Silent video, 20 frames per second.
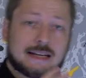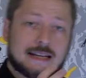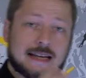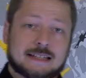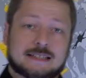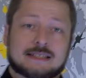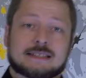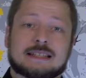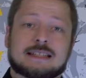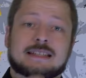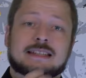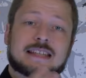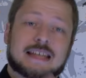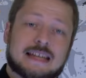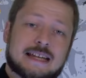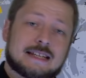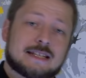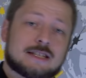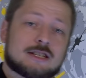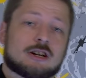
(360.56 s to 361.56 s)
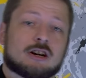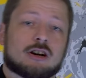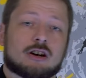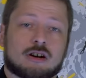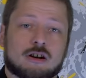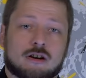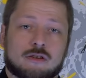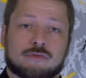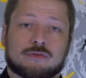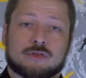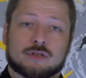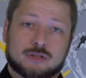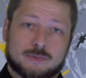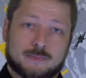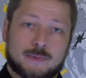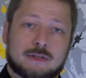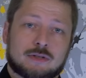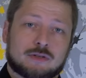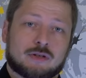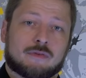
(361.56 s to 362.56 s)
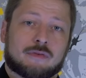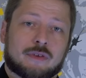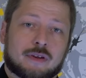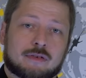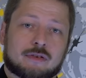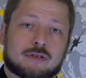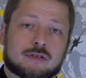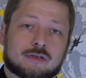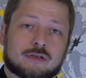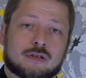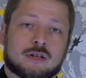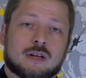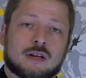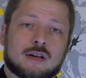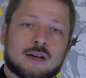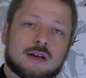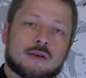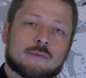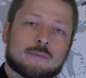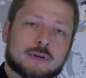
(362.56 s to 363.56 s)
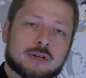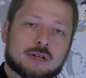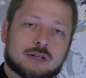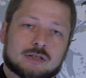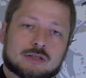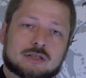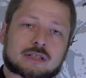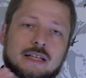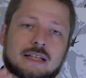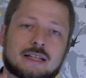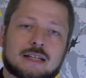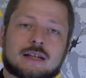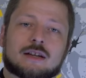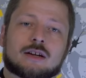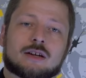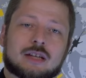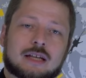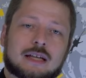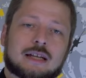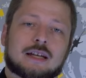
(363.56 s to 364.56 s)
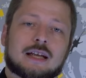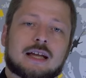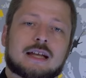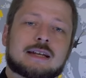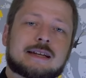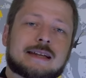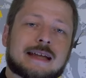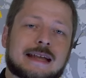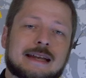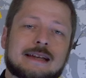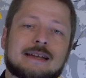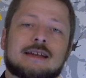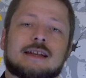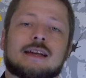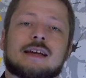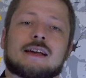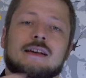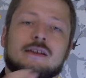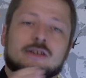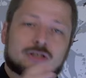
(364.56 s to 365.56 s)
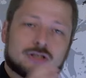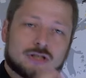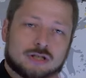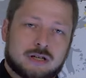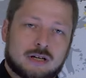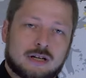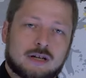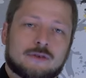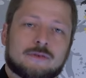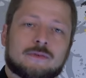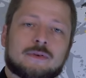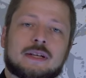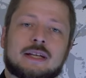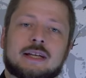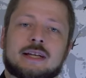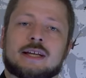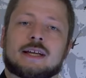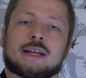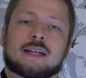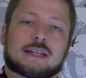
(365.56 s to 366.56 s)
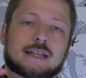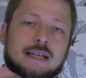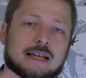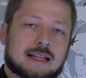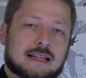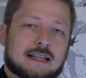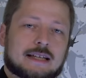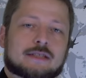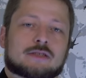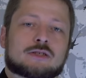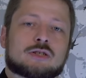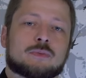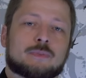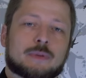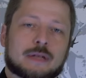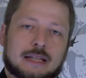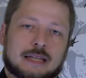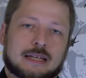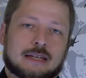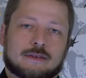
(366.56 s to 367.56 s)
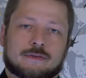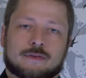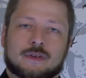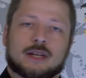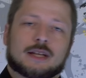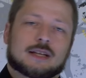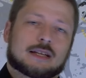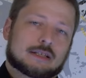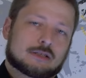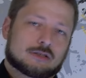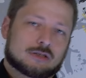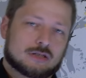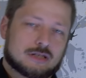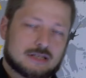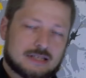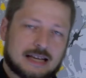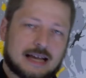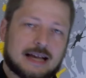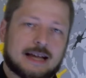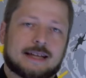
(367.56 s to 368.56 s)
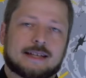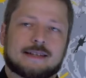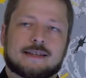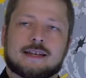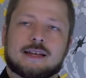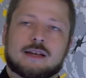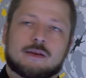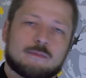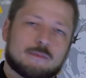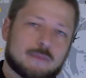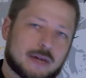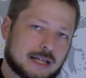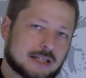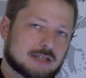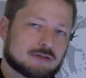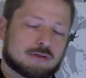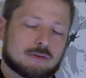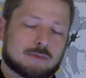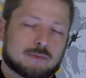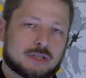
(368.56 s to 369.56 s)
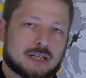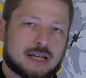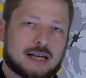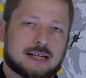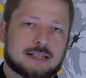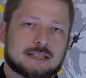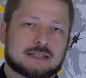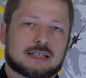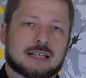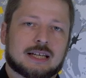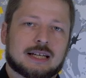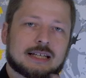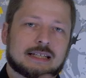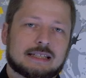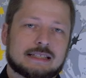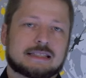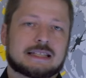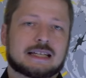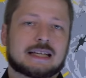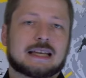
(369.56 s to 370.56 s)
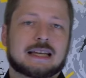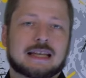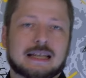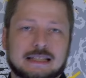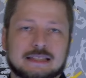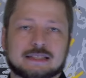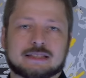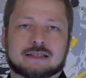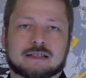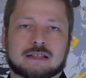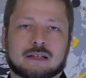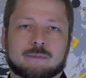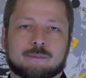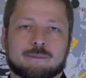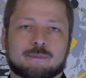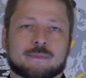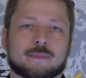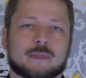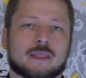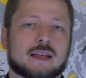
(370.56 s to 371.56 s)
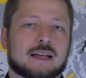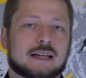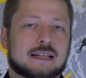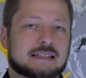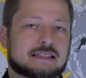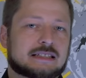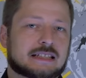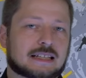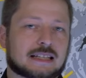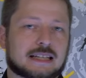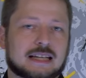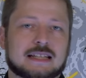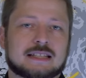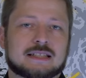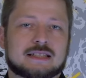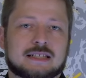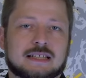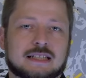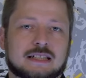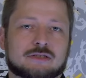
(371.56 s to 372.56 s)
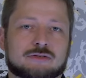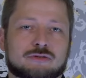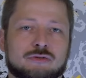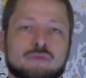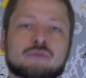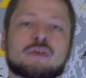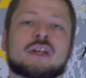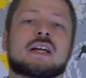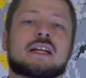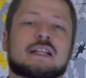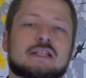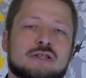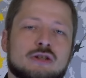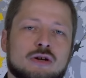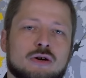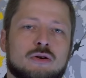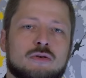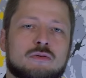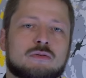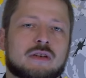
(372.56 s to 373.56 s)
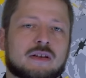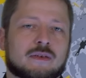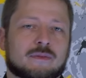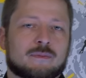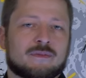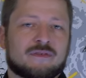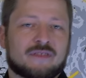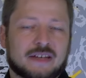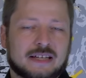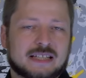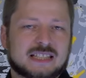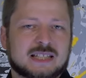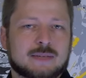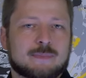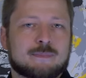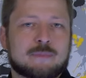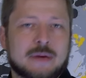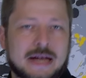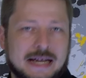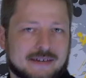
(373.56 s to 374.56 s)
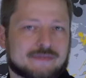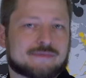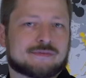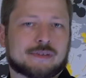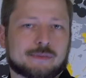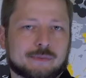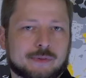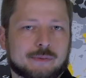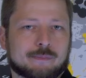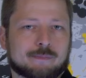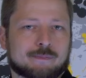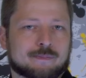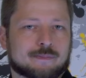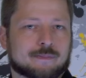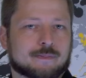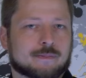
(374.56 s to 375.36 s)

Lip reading: that's the danger of conspiracy theories, because then they got in and then slowly they are led to believe that society, mainstream science, is against them, is against seeing truth, is holding things back from them.